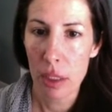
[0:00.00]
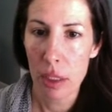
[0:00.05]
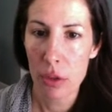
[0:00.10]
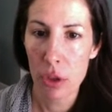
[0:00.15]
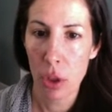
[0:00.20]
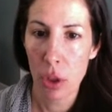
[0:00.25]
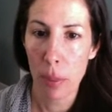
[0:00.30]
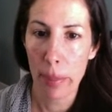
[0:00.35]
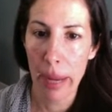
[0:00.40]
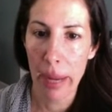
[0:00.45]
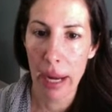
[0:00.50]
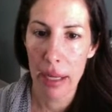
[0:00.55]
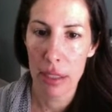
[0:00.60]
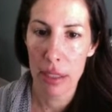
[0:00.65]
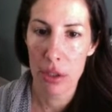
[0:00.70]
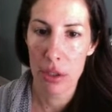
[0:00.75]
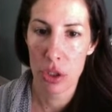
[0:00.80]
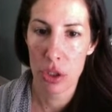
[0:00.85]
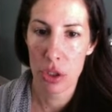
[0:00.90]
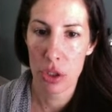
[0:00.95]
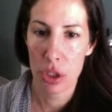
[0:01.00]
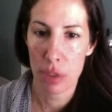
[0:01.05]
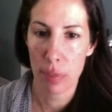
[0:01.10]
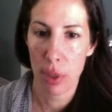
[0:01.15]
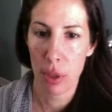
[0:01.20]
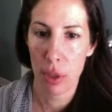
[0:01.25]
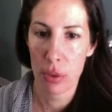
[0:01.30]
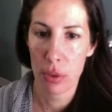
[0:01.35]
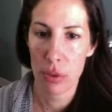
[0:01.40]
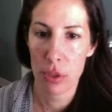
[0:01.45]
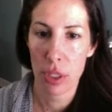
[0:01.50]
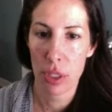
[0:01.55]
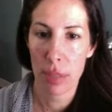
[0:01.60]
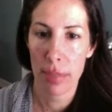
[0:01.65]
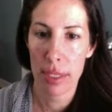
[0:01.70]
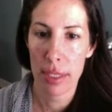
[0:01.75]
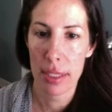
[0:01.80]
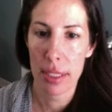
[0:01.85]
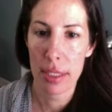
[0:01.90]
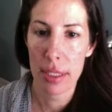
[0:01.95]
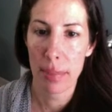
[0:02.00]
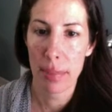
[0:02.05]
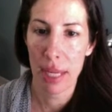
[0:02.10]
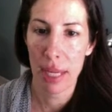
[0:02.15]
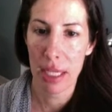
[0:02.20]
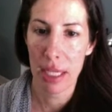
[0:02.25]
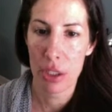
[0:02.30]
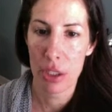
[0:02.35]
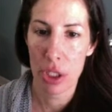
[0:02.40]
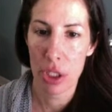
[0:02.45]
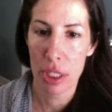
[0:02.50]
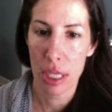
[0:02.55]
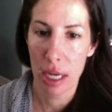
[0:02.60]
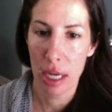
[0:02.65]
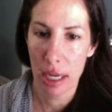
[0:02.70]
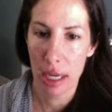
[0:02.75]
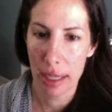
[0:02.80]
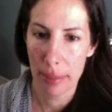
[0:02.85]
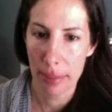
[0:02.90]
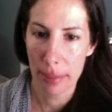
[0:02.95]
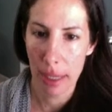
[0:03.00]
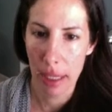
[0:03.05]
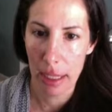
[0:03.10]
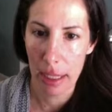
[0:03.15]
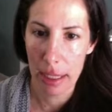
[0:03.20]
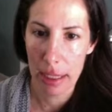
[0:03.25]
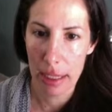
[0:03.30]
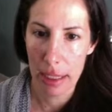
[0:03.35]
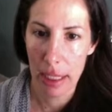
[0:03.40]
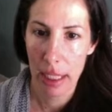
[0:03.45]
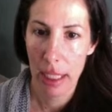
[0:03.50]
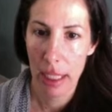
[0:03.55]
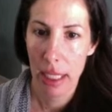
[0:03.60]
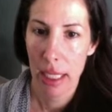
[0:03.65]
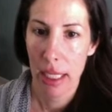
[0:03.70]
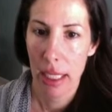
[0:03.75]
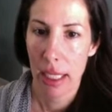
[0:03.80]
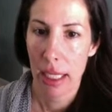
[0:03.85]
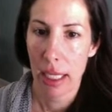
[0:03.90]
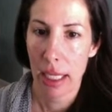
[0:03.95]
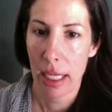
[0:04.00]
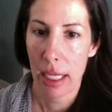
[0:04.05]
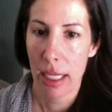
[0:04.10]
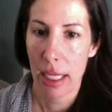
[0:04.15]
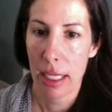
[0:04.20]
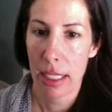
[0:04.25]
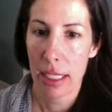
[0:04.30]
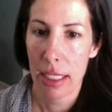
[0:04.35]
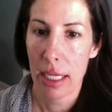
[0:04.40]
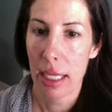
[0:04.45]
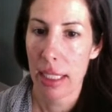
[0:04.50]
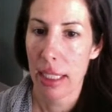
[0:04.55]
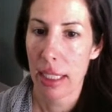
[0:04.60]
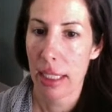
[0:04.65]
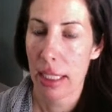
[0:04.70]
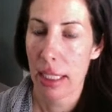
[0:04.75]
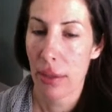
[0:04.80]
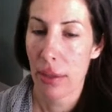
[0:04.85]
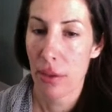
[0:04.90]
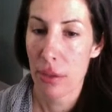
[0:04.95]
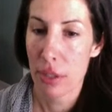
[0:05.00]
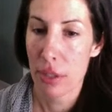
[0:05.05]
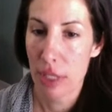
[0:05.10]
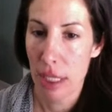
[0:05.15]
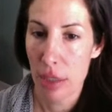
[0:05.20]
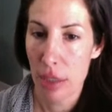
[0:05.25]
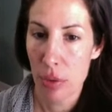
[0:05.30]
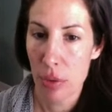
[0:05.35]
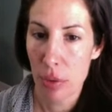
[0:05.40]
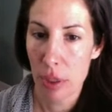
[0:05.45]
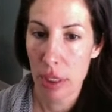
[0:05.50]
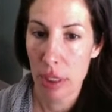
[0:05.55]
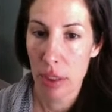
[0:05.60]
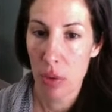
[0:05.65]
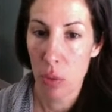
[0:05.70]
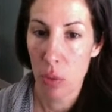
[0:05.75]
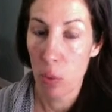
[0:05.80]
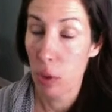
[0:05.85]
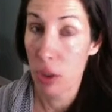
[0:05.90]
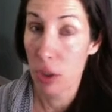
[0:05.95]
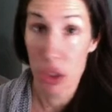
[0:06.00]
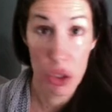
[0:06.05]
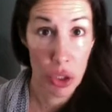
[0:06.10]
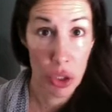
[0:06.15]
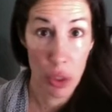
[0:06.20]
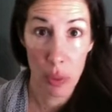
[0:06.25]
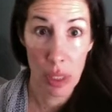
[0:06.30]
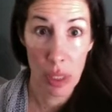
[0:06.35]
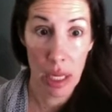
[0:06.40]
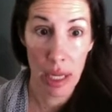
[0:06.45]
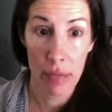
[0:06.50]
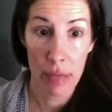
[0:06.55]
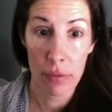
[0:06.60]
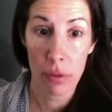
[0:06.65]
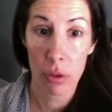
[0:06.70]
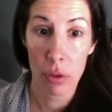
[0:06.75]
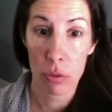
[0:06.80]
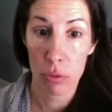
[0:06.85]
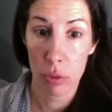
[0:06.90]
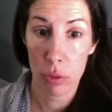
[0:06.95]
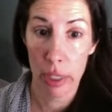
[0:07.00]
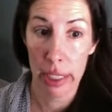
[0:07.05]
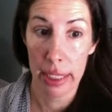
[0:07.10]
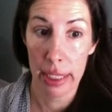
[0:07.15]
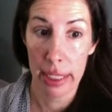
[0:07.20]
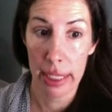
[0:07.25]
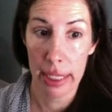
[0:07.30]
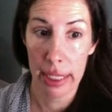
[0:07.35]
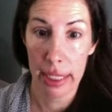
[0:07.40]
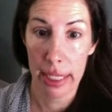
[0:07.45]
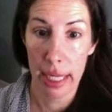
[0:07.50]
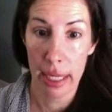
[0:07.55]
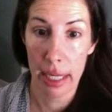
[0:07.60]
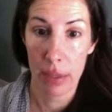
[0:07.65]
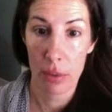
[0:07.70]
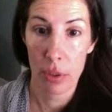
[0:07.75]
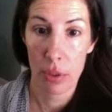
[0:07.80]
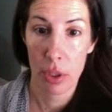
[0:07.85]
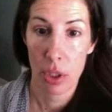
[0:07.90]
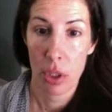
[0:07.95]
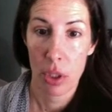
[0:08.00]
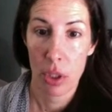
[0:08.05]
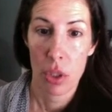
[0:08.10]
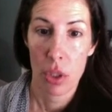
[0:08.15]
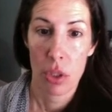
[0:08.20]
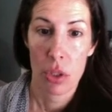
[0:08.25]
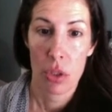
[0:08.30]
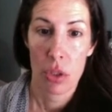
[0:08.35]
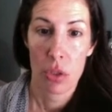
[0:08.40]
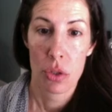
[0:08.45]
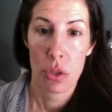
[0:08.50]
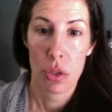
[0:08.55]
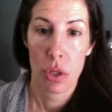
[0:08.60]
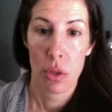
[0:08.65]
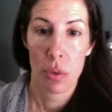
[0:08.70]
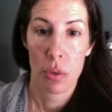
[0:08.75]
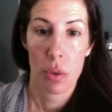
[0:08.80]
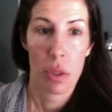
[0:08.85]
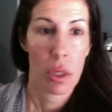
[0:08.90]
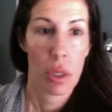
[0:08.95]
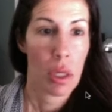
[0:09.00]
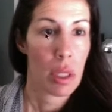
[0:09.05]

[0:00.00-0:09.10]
Let's go back to just post to the business page timeline, and I can either schedule it or just go live right now. So